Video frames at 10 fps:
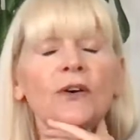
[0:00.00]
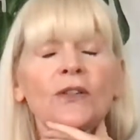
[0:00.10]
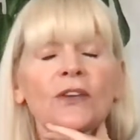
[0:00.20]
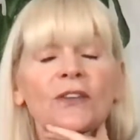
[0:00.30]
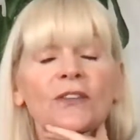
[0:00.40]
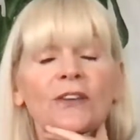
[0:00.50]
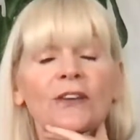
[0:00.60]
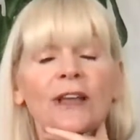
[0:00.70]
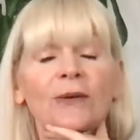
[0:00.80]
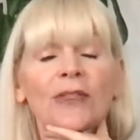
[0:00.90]
they're
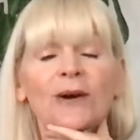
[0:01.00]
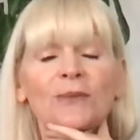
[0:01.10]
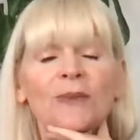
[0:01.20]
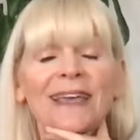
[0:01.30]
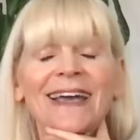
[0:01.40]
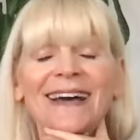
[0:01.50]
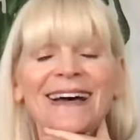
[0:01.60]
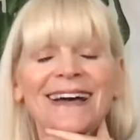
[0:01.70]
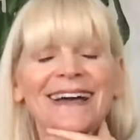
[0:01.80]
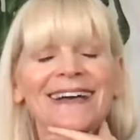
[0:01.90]
starting without me.
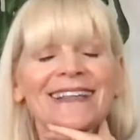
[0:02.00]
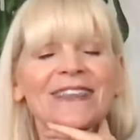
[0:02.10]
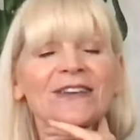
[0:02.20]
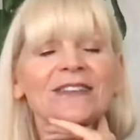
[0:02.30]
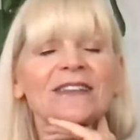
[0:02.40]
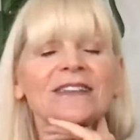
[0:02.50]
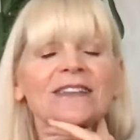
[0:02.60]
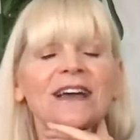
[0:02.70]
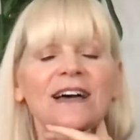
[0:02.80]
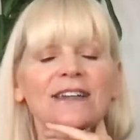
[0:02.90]
There's a
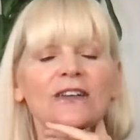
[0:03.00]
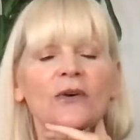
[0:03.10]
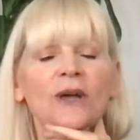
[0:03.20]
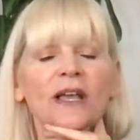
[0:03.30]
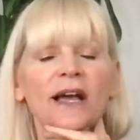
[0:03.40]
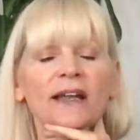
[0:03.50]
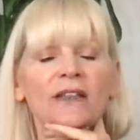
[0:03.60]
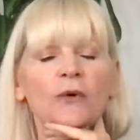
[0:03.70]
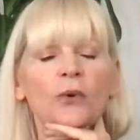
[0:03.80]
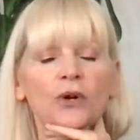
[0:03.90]
lot going on in
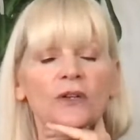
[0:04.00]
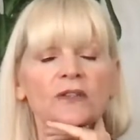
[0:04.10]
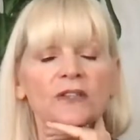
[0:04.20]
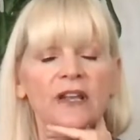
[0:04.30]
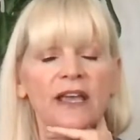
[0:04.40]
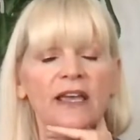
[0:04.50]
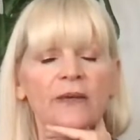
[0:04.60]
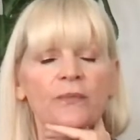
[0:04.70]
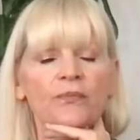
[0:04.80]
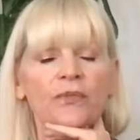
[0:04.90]
the world
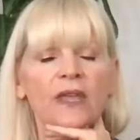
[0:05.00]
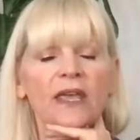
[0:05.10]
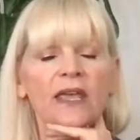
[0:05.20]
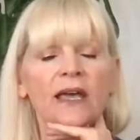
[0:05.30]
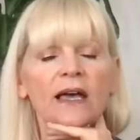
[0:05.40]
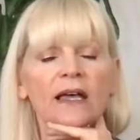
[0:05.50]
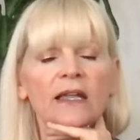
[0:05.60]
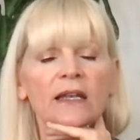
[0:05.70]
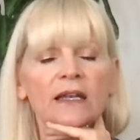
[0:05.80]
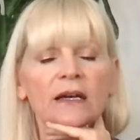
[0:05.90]
today,
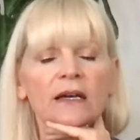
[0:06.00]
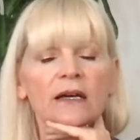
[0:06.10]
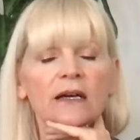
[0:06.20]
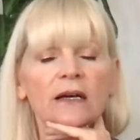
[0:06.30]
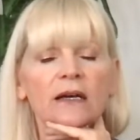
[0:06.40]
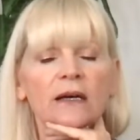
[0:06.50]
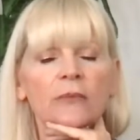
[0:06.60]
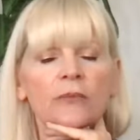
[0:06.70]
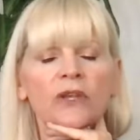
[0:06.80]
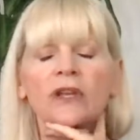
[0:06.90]
and
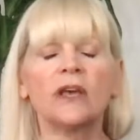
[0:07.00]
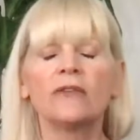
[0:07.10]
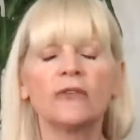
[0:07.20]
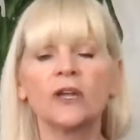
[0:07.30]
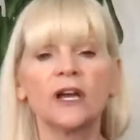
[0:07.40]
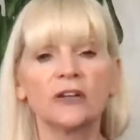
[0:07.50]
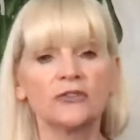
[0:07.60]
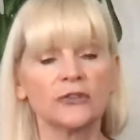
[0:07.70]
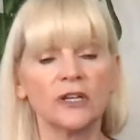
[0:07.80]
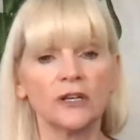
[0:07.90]
in every
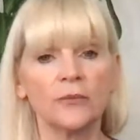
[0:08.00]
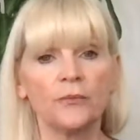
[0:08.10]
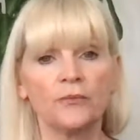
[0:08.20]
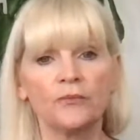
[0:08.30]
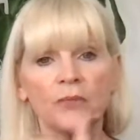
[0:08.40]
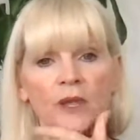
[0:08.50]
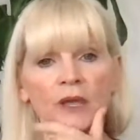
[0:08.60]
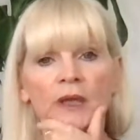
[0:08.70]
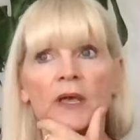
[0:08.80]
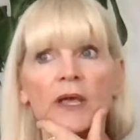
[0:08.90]
country,
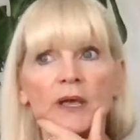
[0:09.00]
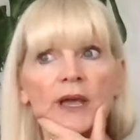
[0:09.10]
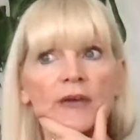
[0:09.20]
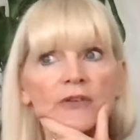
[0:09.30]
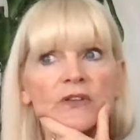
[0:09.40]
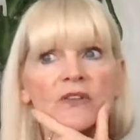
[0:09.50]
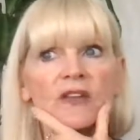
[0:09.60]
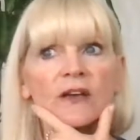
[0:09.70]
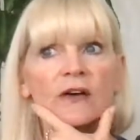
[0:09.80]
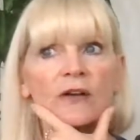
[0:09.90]
every
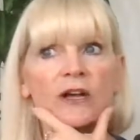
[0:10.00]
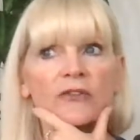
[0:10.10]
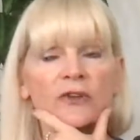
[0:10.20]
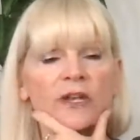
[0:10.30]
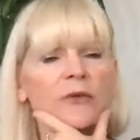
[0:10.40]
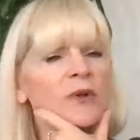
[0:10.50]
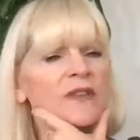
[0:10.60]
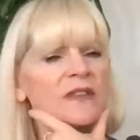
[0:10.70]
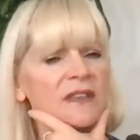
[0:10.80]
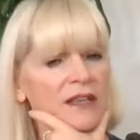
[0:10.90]
single country. It would
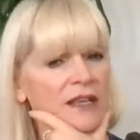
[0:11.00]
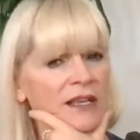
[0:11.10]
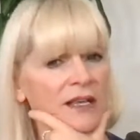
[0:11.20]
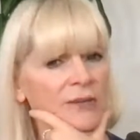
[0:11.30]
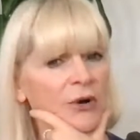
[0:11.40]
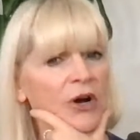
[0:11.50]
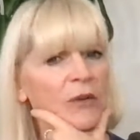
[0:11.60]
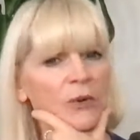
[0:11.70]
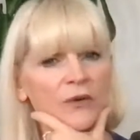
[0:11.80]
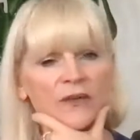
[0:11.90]
seem
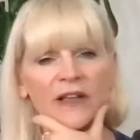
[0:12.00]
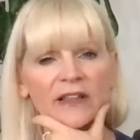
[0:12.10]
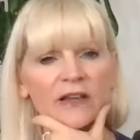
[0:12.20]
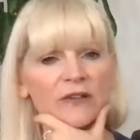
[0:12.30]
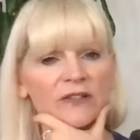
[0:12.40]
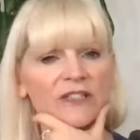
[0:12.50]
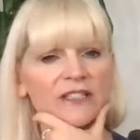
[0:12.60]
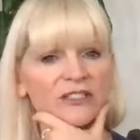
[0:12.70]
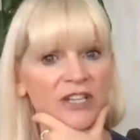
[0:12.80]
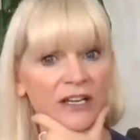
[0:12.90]
almost like there's an
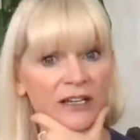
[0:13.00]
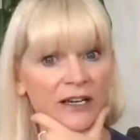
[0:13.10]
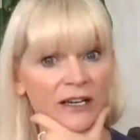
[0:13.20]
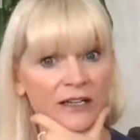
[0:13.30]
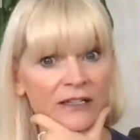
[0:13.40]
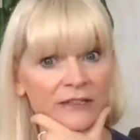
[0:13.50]
agenda